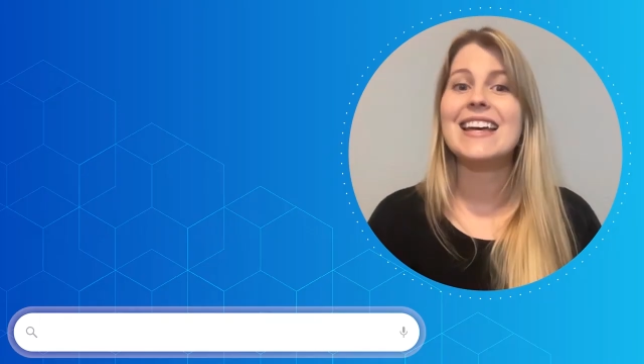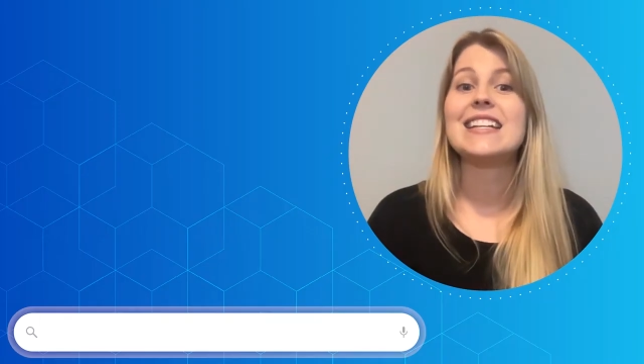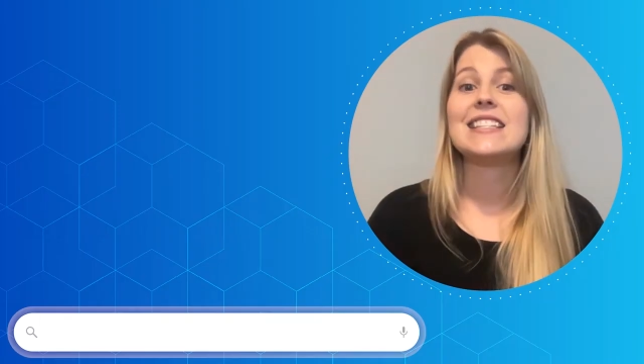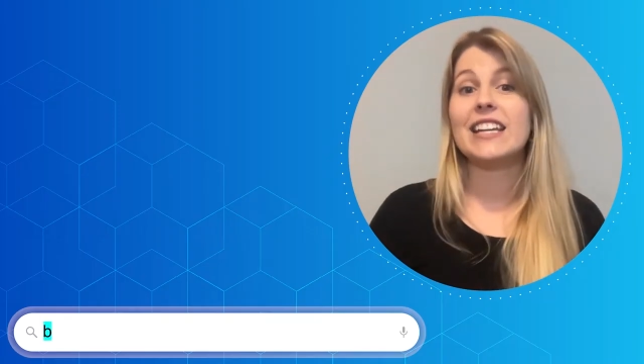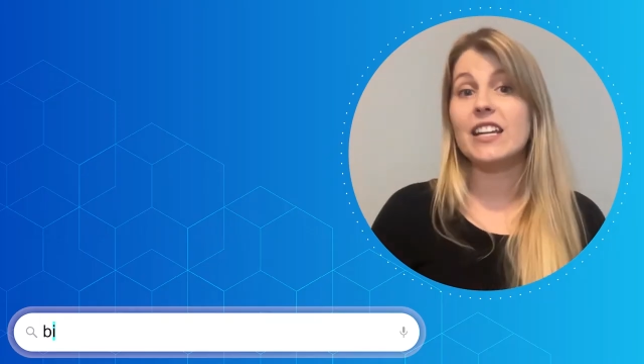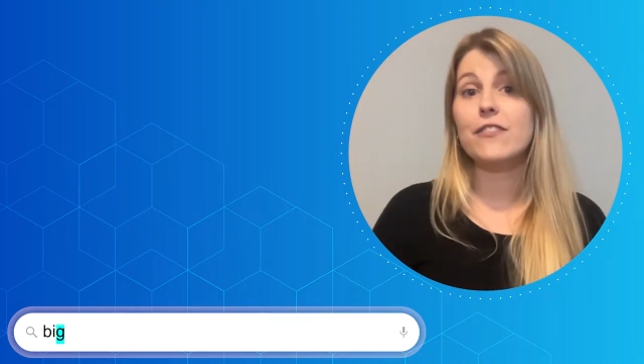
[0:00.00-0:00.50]

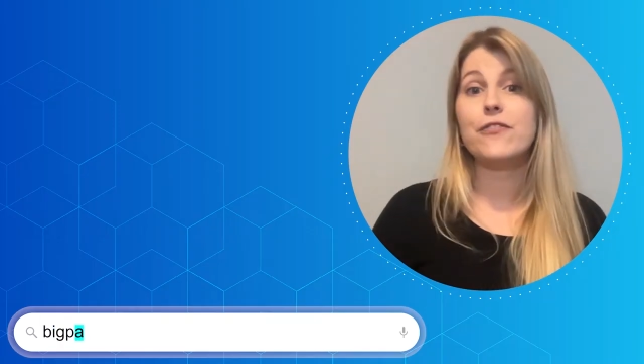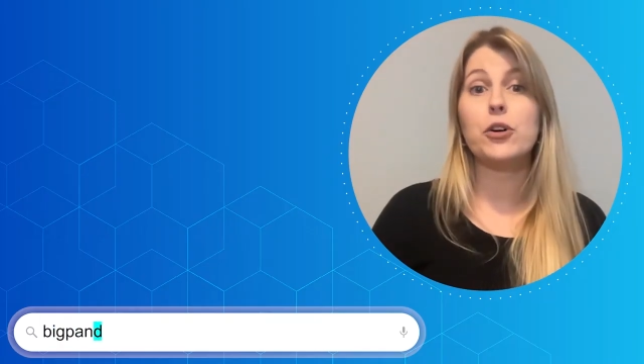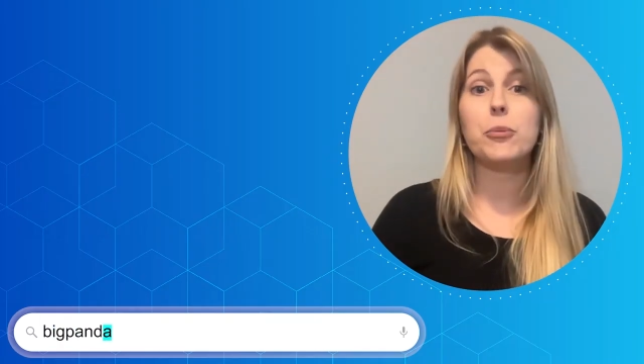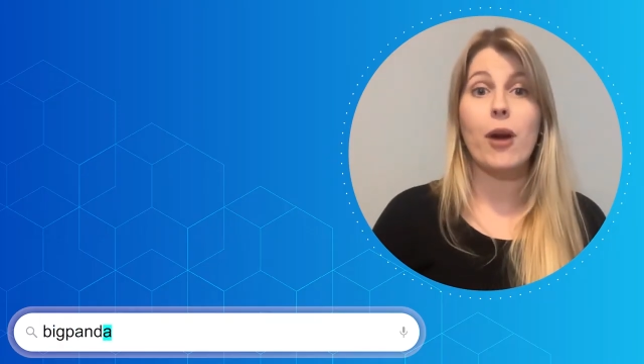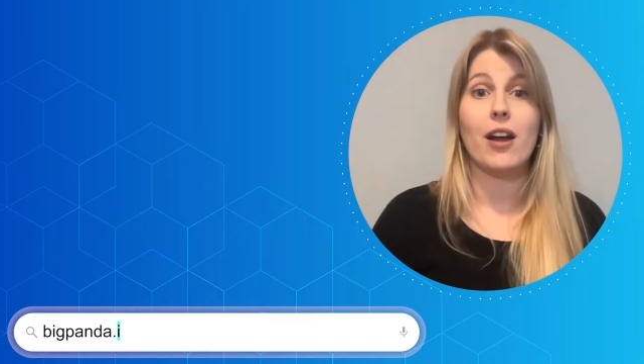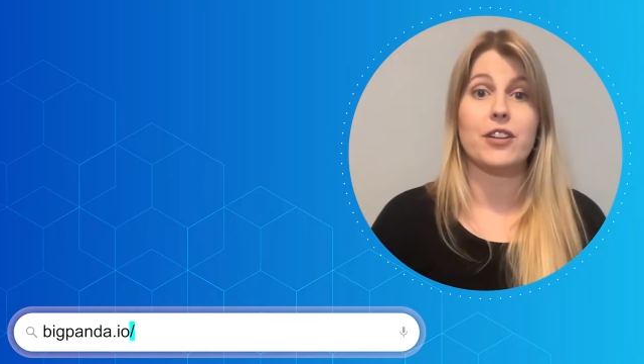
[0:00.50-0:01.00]
To get a
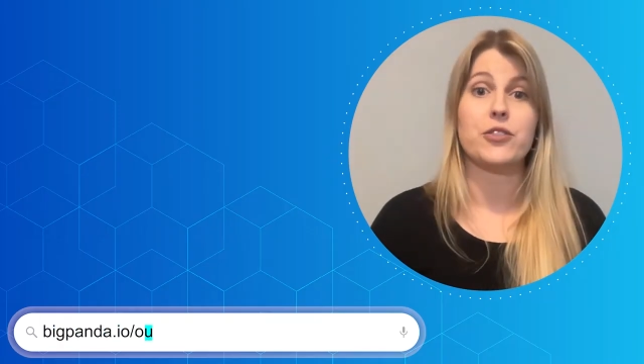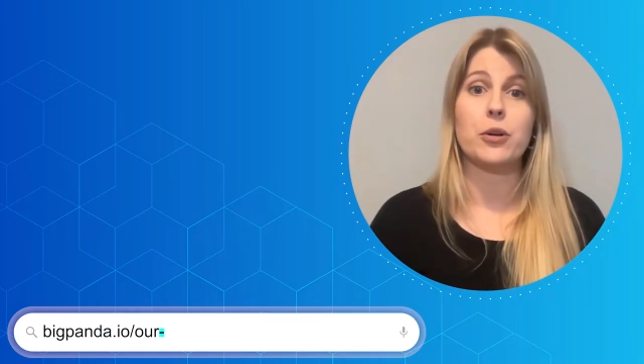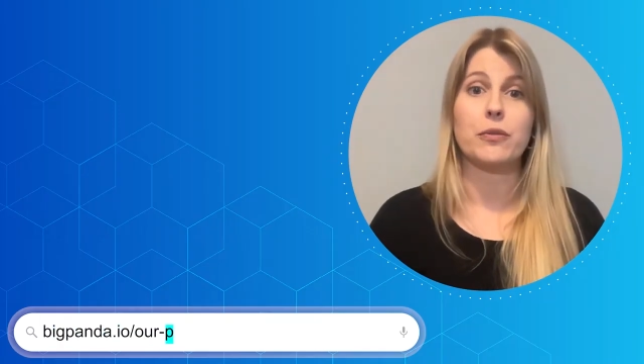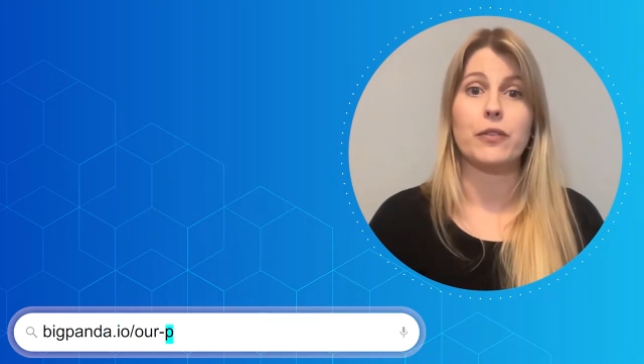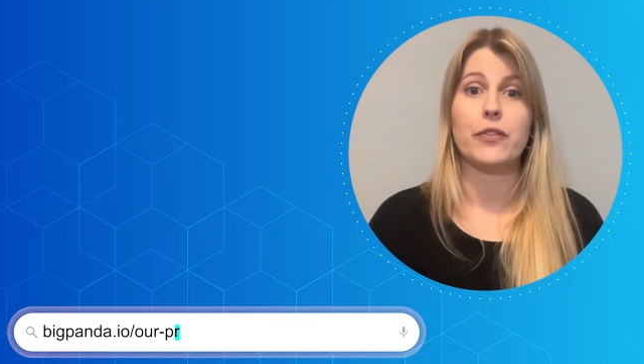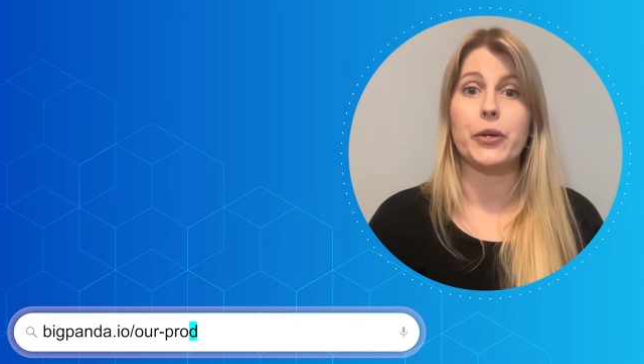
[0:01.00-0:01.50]
full product
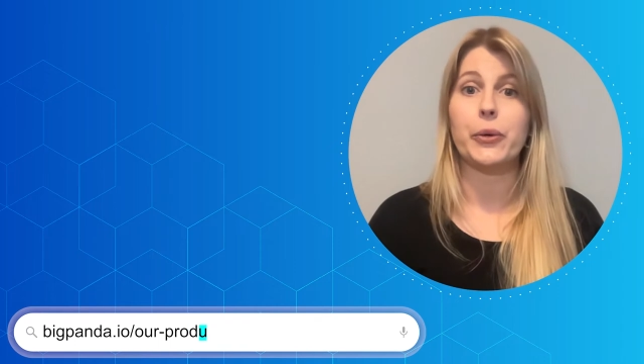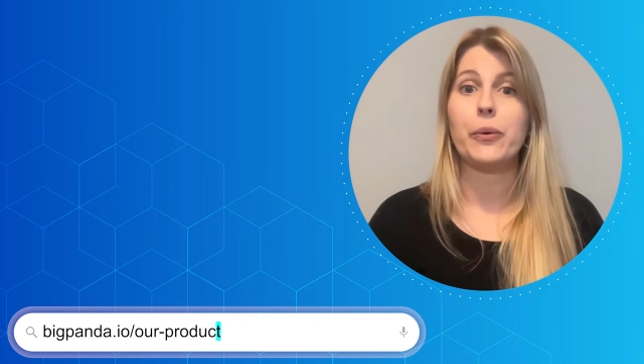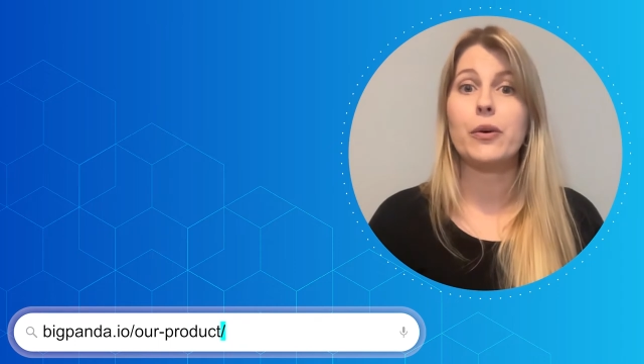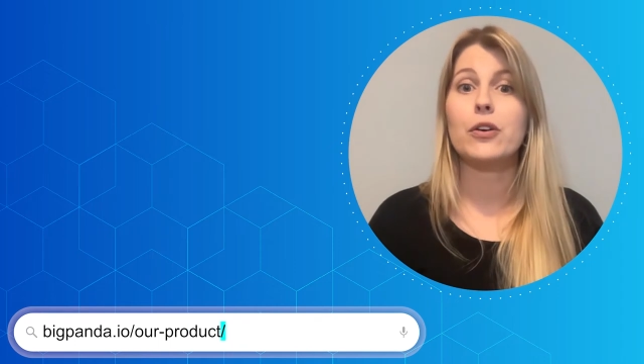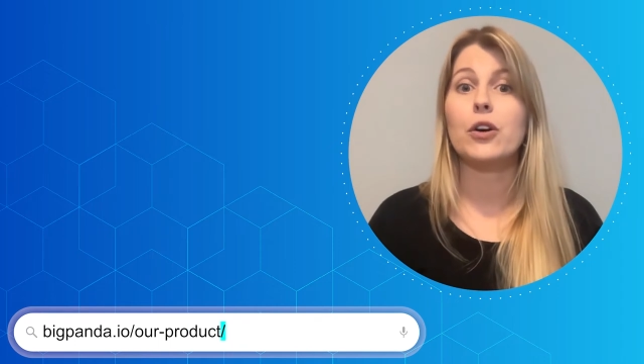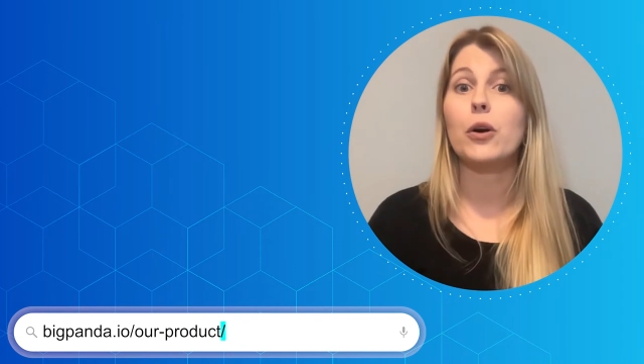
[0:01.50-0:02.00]
overview,
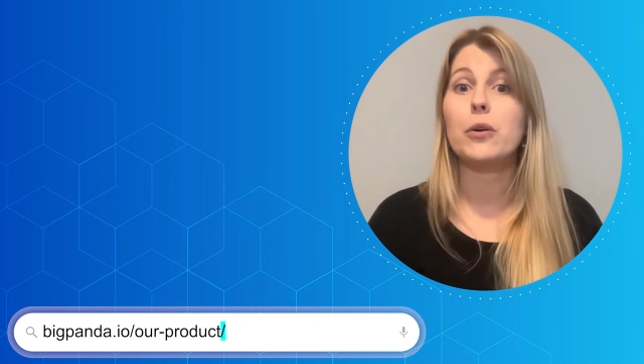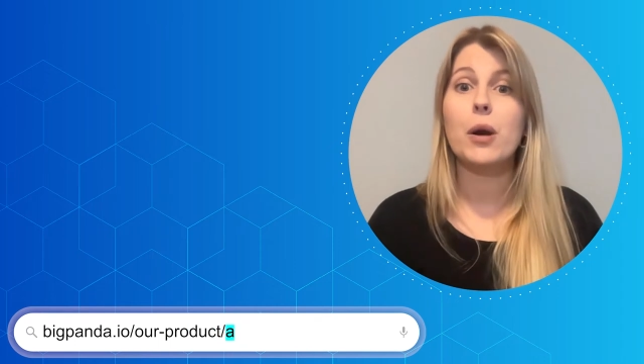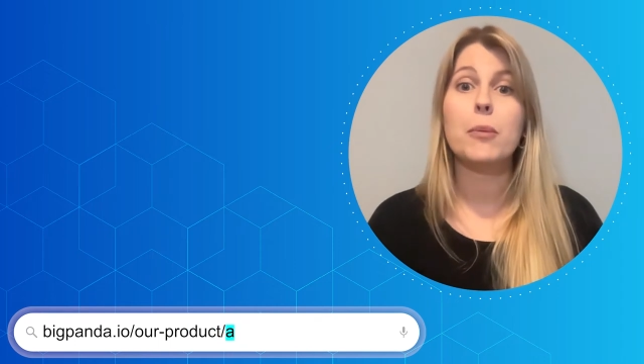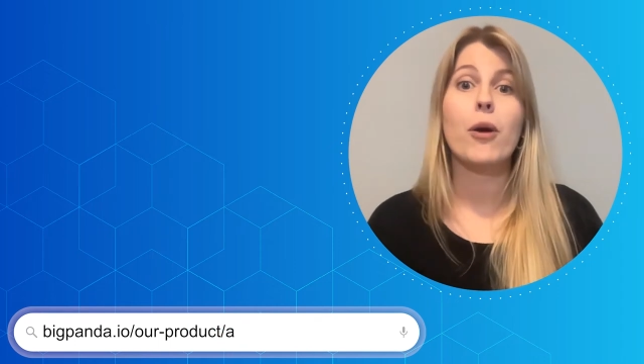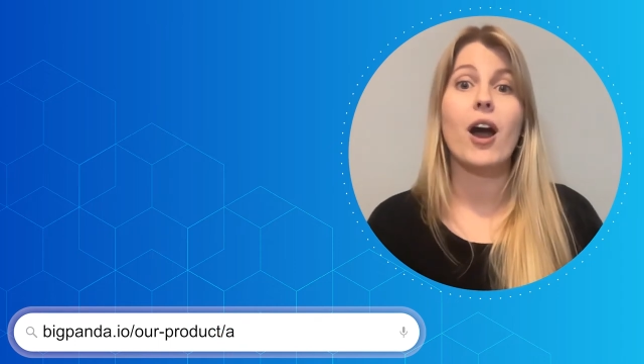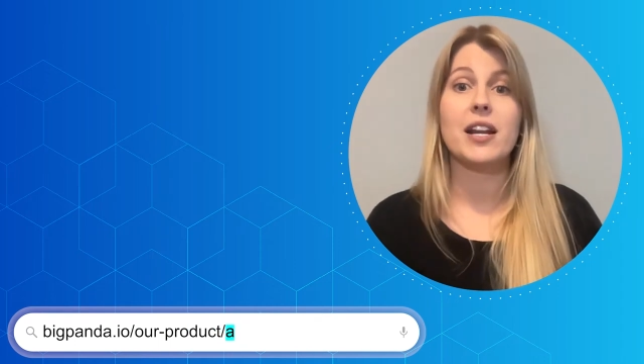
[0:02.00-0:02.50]
go to
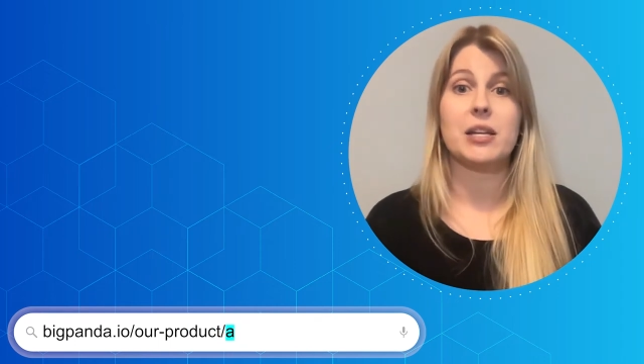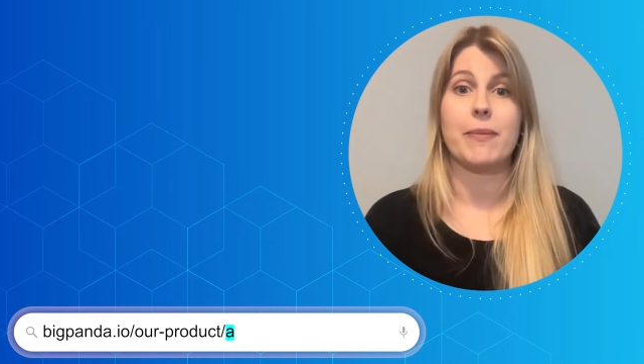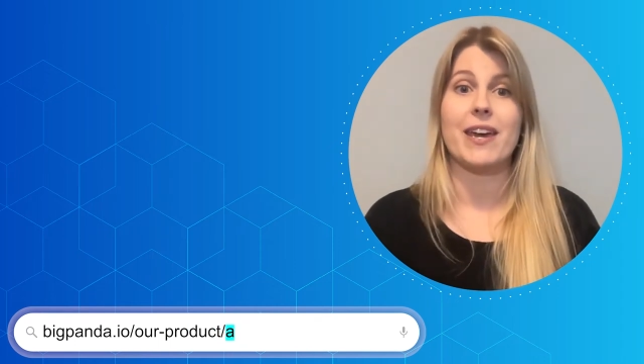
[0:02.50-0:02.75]
our product